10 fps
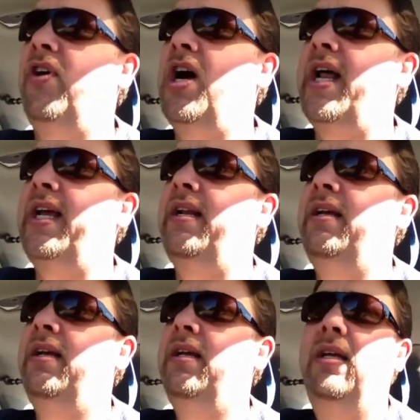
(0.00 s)
Forgot it.
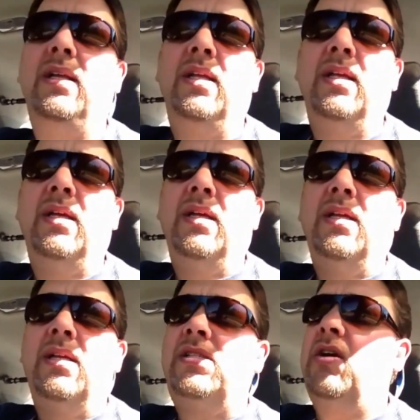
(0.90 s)

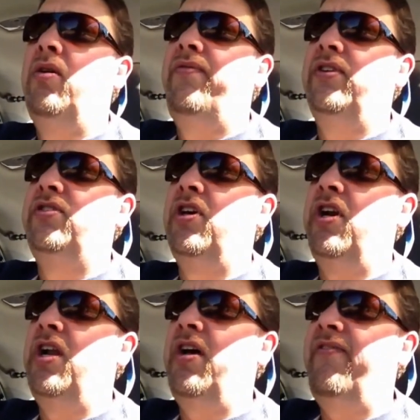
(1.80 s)
So if it's good
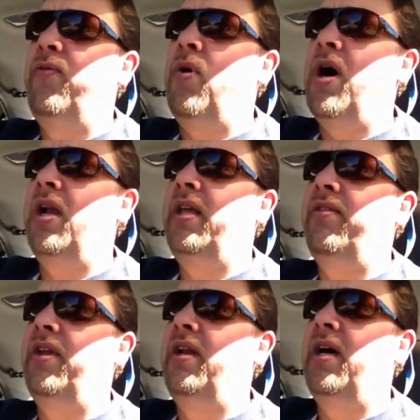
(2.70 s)
enough quality,
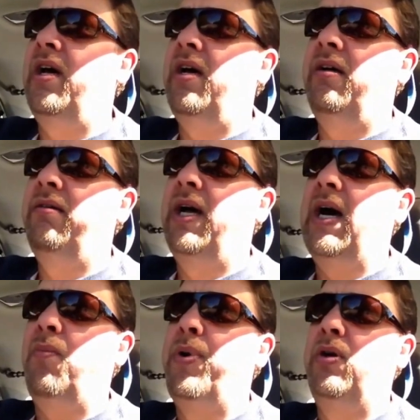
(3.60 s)
then
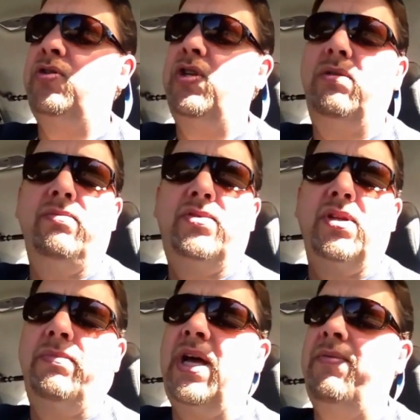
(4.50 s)
I'll post it
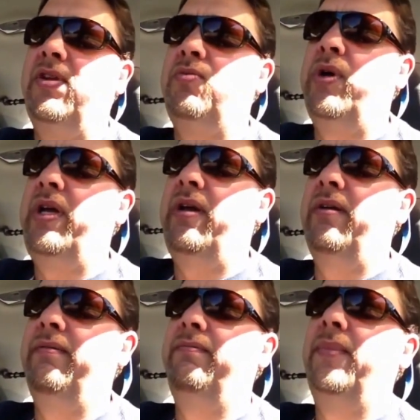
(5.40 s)
sometime this week,
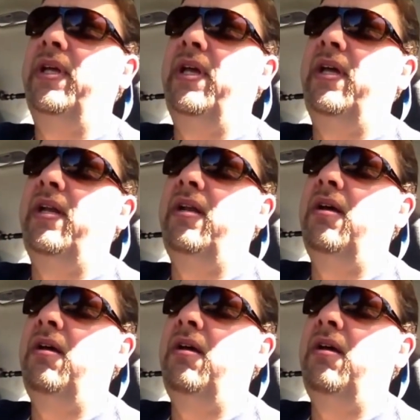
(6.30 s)
and